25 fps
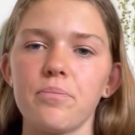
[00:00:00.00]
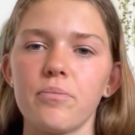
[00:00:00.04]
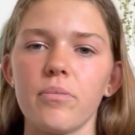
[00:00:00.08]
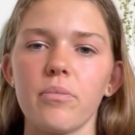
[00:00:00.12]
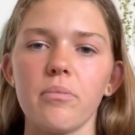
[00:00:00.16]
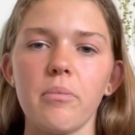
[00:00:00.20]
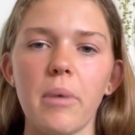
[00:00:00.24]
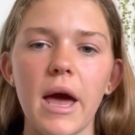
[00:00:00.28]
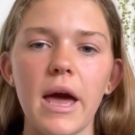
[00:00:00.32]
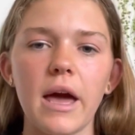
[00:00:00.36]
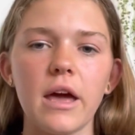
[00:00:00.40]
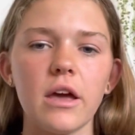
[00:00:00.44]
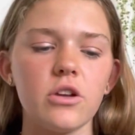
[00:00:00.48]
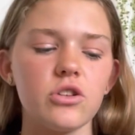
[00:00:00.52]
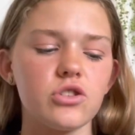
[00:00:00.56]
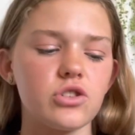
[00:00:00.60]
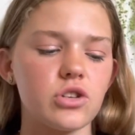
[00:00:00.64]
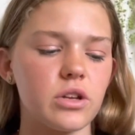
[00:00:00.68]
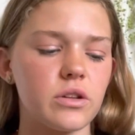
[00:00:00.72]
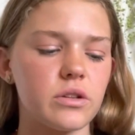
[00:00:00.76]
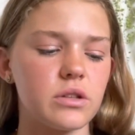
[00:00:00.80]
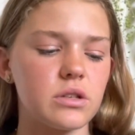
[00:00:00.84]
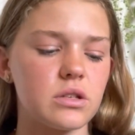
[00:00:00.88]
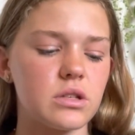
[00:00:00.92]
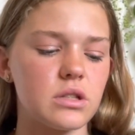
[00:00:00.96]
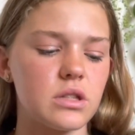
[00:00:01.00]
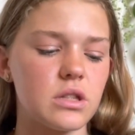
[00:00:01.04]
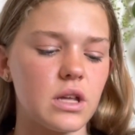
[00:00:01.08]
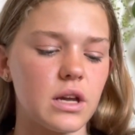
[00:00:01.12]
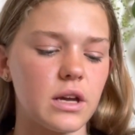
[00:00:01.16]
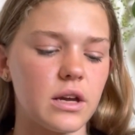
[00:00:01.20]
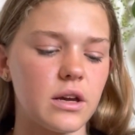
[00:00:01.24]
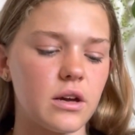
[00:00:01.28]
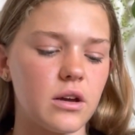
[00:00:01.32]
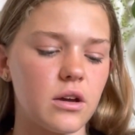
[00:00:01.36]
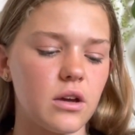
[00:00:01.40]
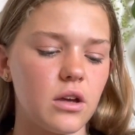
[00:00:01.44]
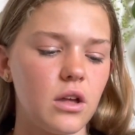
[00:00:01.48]
page and
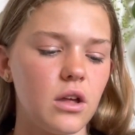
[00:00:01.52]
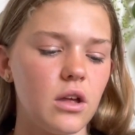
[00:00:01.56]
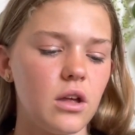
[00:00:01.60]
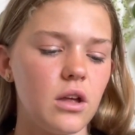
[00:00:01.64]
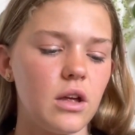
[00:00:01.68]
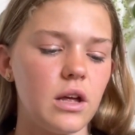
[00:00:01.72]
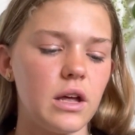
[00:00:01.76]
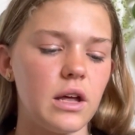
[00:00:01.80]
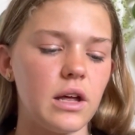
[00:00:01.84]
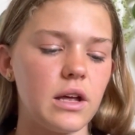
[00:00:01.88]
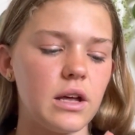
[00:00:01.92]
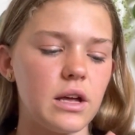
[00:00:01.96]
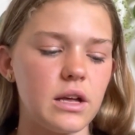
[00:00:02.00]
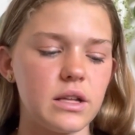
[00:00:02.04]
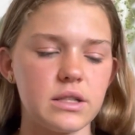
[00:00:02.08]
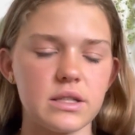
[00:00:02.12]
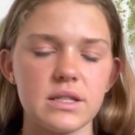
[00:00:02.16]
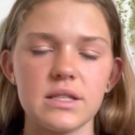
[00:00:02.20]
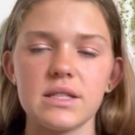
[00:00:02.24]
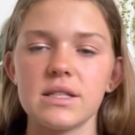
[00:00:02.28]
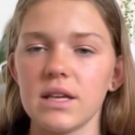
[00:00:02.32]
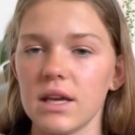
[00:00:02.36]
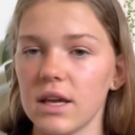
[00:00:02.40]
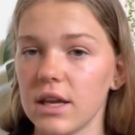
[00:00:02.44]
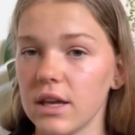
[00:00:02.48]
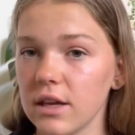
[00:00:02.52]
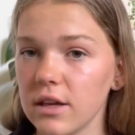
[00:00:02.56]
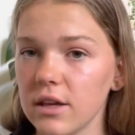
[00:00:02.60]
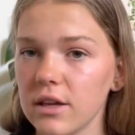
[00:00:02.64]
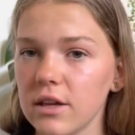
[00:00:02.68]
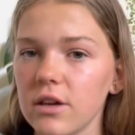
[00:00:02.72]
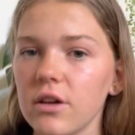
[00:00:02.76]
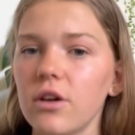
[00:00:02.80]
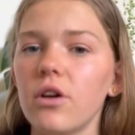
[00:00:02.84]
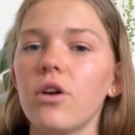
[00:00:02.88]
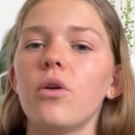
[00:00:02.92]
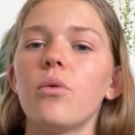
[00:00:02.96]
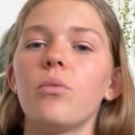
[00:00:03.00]
think and see
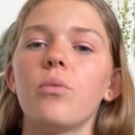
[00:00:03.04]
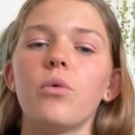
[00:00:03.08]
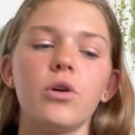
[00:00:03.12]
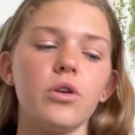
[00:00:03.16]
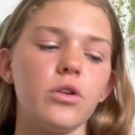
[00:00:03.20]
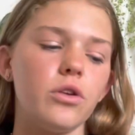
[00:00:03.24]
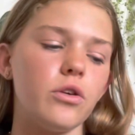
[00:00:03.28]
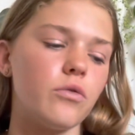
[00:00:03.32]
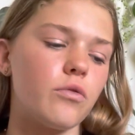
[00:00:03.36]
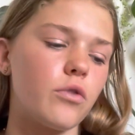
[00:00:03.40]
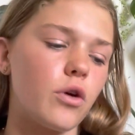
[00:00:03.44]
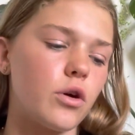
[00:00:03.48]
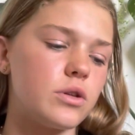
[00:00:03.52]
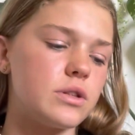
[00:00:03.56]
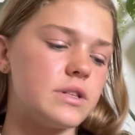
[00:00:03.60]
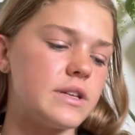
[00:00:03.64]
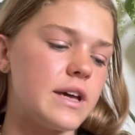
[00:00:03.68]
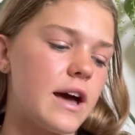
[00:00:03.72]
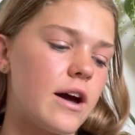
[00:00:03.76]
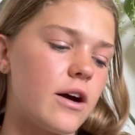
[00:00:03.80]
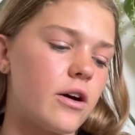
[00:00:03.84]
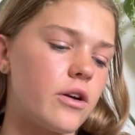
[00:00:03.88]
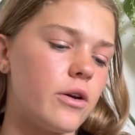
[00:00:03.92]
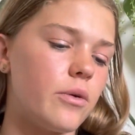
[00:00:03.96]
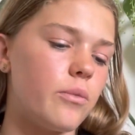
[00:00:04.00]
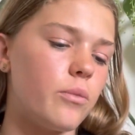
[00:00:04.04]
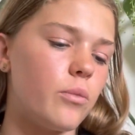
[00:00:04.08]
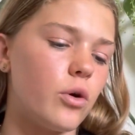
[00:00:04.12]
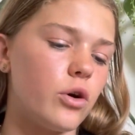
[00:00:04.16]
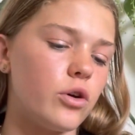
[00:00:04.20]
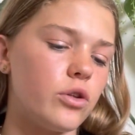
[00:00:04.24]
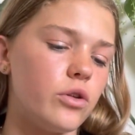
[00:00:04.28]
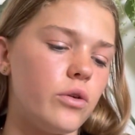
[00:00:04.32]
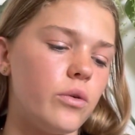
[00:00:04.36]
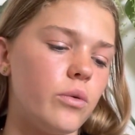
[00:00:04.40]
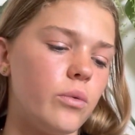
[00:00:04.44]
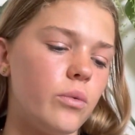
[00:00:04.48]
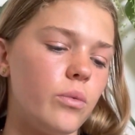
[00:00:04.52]
what you wrote down and what
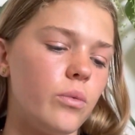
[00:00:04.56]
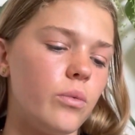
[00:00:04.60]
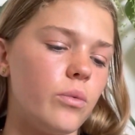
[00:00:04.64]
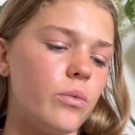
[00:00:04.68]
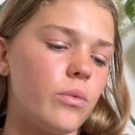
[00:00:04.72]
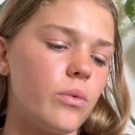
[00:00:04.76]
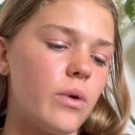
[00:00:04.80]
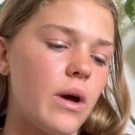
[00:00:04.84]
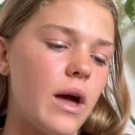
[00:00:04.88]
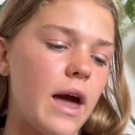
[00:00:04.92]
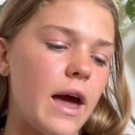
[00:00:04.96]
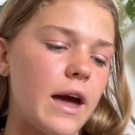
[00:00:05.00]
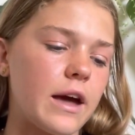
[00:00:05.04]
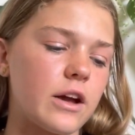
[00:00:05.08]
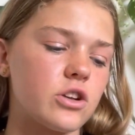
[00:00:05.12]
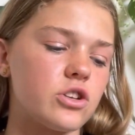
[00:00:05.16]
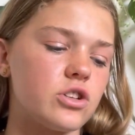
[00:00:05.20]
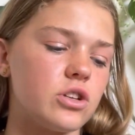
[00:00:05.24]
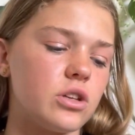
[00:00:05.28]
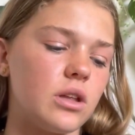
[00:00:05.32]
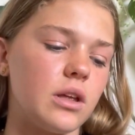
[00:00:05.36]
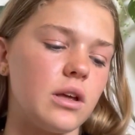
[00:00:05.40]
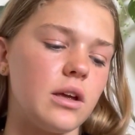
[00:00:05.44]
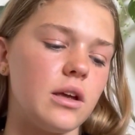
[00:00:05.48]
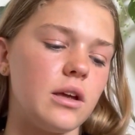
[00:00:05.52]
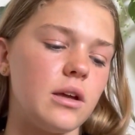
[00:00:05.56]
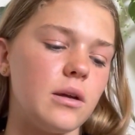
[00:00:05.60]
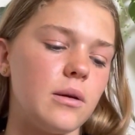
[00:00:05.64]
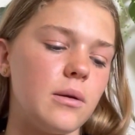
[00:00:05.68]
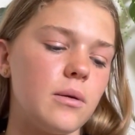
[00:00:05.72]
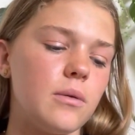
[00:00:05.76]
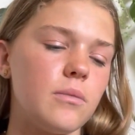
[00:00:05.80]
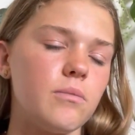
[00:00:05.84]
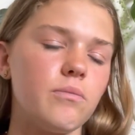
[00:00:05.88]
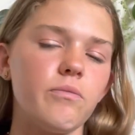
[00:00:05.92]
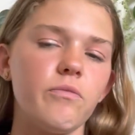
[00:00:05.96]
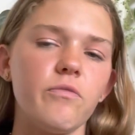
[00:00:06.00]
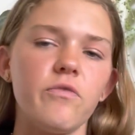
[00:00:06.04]
you actually
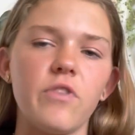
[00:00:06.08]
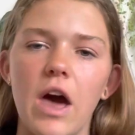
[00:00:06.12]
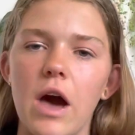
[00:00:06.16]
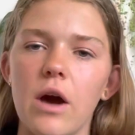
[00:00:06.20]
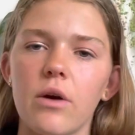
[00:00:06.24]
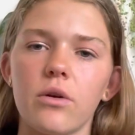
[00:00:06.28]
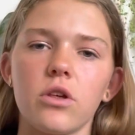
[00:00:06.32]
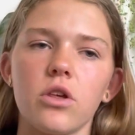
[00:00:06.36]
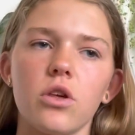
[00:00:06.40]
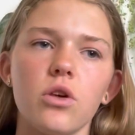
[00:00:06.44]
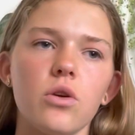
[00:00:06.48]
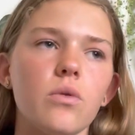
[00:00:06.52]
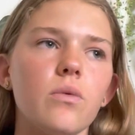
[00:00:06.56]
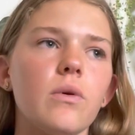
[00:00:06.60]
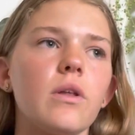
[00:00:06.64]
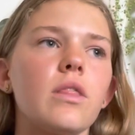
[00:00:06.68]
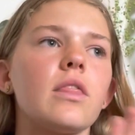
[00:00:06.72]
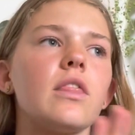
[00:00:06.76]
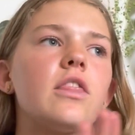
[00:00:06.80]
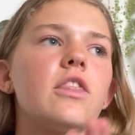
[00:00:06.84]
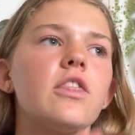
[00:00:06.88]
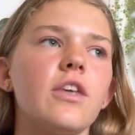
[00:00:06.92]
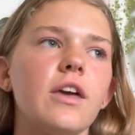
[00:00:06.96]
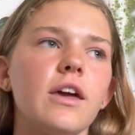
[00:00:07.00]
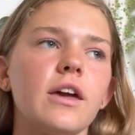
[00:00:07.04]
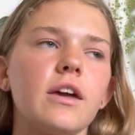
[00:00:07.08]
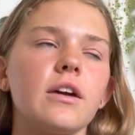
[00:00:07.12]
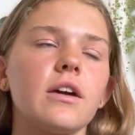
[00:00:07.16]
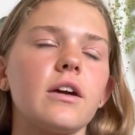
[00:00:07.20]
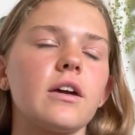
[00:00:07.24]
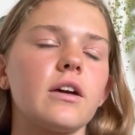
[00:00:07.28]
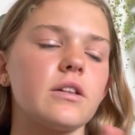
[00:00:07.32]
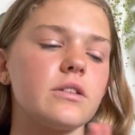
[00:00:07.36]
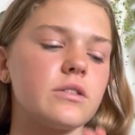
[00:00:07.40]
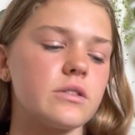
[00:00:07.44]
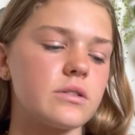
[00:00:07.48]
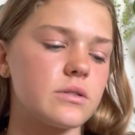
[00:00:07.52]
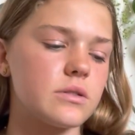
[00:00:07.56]
value and think,
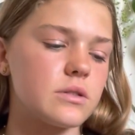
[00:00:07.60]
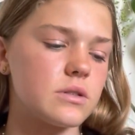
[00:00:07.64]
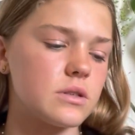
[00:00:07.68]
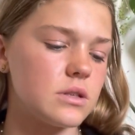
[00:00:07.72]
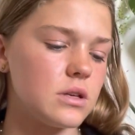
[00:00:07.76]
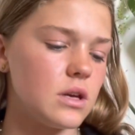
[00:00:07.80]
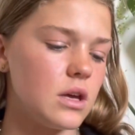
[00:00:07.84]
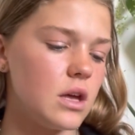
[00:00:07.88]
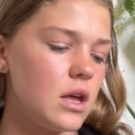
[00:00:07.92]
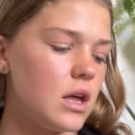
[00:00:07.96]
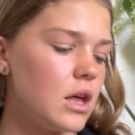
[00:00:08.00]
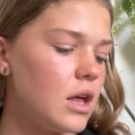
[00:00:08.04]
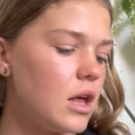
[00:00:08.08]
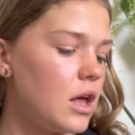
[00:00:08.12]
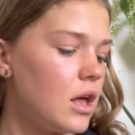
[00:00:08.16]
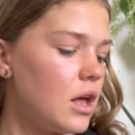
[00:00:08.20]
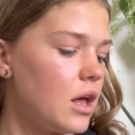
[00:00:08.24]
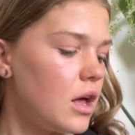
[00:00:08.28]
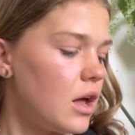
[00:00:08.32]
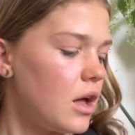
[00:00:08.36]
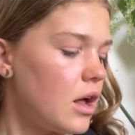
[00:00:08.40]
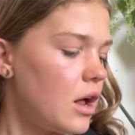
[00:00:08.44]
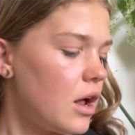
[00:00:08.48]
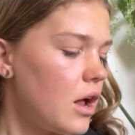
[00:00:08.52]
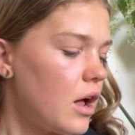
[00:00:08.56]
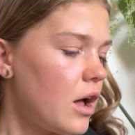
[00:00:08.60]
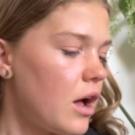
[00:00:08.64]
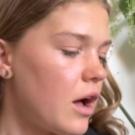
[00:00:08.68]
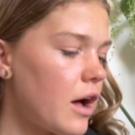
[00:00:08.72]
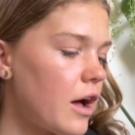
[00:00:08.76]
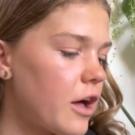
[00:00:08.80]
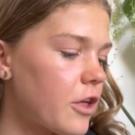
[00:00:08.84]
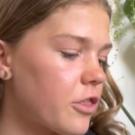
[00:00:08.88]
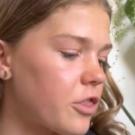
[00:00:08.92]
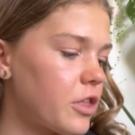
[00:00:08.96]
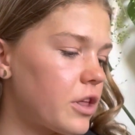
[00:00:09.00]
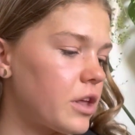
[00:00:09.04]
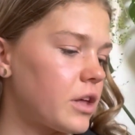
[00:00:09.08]
and I
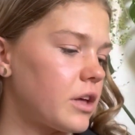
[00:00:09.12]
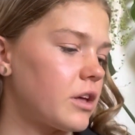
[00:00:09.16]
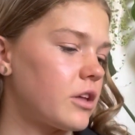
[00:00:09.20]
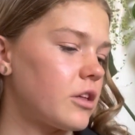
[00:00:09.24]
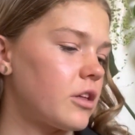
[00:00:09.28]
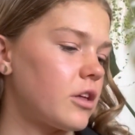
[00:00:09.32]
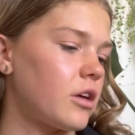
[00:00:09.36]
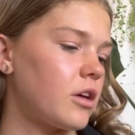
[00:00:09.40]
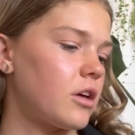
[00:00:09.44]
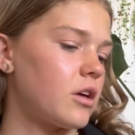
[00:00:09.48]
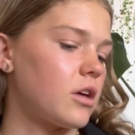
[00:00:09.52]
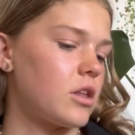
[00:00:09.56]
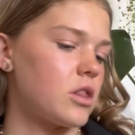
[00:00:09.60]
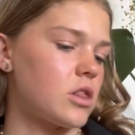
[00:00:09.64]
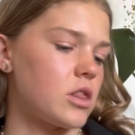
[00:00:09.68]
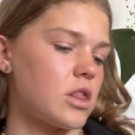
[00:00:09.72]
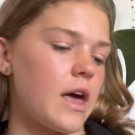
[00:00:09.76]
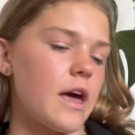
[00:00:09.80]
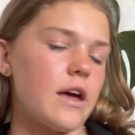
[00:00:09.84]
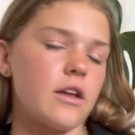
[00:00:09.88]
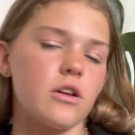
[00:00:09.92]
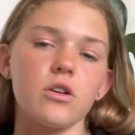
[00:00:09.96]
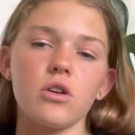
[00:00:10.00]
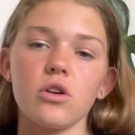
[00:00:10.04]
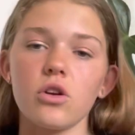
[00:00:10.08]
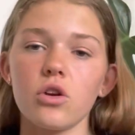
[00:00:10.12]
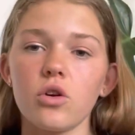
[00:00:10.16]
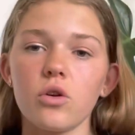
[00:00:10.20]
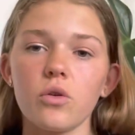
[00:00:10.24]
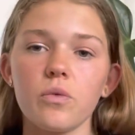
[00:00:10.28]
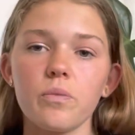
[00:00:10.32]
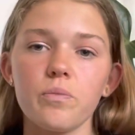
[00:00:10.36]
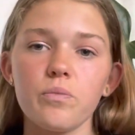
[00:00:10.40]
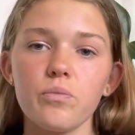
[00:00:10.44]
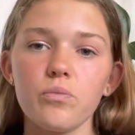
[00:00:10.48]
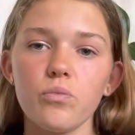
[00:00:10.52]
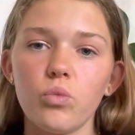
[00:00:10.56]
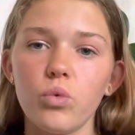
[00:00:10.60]
think that
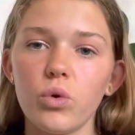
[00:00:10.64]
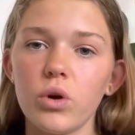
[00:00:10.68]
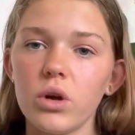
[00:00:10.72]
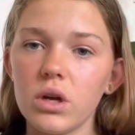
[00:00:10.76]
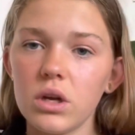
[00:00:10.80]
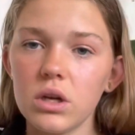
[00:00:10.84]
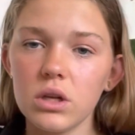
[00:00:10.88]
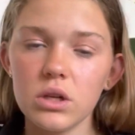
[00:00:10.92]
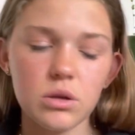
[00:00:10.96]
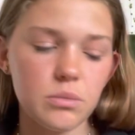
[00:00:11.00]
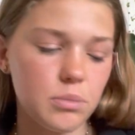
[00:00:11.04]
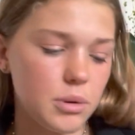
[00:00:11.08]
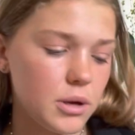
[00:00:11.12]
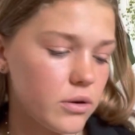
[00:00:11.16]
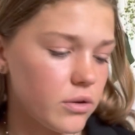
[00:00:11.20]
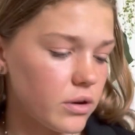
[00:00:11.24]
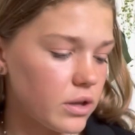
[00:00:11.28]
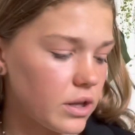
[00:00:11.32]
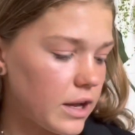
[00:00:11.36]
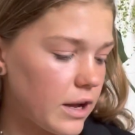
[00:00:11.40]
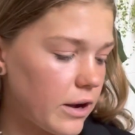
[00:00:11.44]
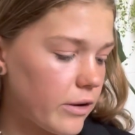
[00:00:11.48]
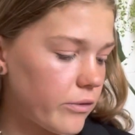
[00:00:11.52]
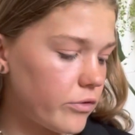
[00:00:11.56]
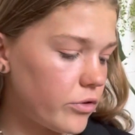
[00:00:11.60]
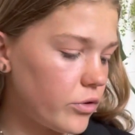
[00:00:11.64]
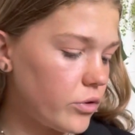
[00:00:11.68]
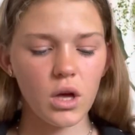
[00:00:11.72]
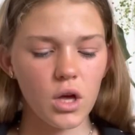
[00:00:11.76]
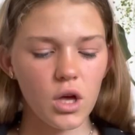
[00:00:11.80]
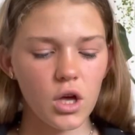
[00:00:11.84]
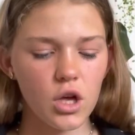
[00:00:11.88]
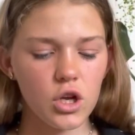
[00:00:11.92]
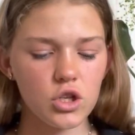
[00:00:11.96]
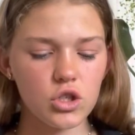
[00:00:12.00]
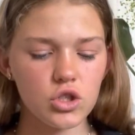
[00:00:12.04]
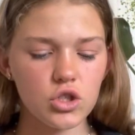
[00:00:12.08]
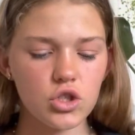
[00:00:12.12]
would be really helpful.
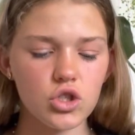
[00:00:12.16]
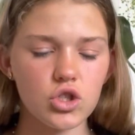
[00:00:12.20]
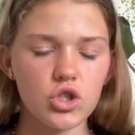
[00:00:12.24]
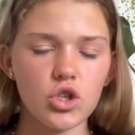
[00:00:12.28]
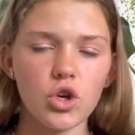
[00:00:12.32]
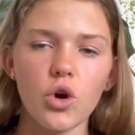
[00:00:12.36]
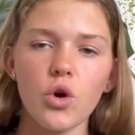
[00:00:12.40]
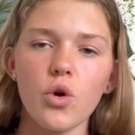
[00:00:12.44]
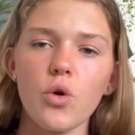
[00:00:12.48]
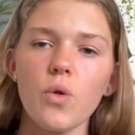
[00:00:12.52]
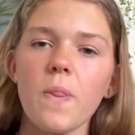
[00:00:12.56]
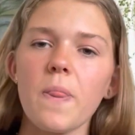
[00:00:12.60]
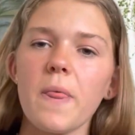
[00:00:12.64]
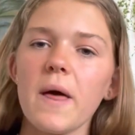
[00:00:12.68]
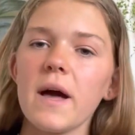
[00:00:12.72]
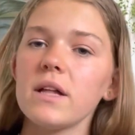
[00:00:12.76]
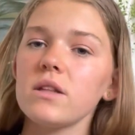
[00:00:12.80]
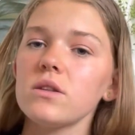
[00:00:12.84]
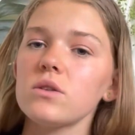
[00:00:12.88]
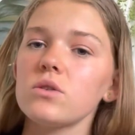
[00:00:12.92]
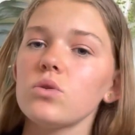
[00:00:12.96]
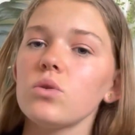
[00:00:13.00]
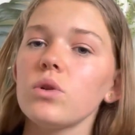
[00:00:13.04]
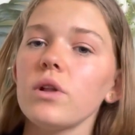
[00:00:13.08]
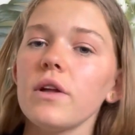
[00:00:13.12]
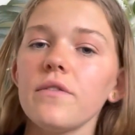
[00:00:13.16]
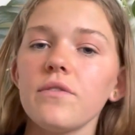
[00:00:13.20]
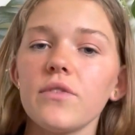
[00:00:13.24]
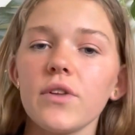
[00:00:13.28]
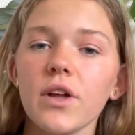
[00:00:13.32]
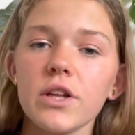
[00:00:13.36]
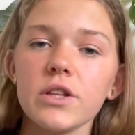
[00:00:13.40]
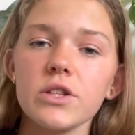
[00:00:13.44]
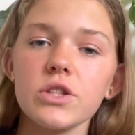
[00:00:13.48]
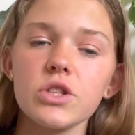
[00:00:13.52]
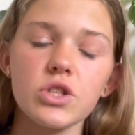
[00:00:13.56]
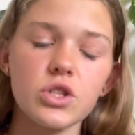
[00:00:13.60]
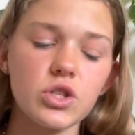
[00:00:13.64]
So that's all I've
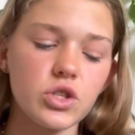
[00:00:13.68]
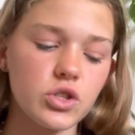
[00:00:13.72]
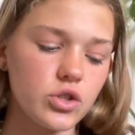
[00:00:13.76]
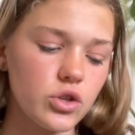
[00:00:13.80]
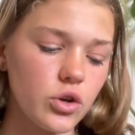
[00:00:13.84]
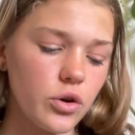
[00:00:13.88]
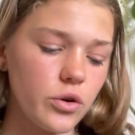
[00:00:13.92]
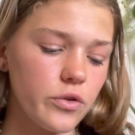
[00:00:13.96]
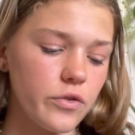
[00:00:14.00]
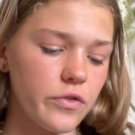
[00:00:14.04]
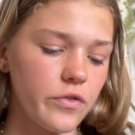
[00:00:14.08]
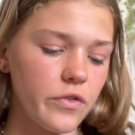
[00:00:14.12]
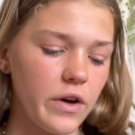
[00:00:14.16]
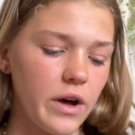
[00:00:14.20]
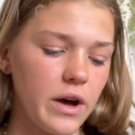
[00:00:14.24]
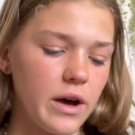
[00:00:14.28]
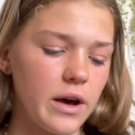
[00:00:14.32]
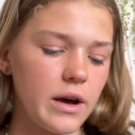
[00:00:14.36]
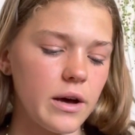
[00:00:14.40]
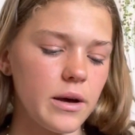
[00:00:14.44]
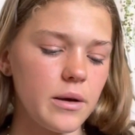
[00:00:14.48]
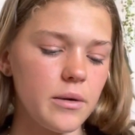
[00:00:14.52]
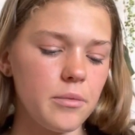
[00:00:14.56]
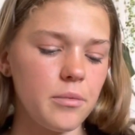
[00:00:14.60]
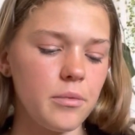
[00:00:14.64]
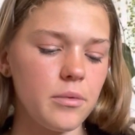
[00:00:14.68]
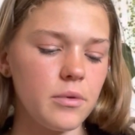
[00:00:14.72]
done so far.